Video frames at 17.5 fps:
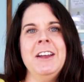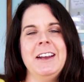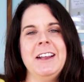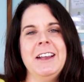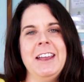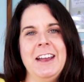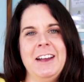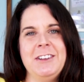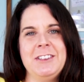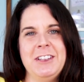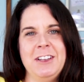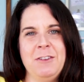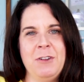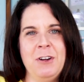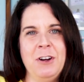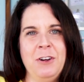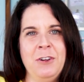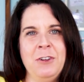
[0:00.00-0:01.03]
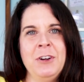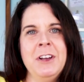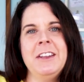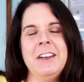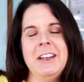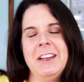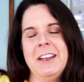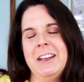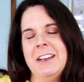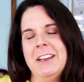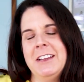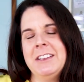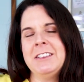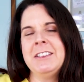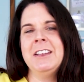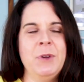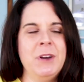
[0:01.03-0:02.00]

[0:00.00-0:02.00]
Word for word: in a counseling role than it is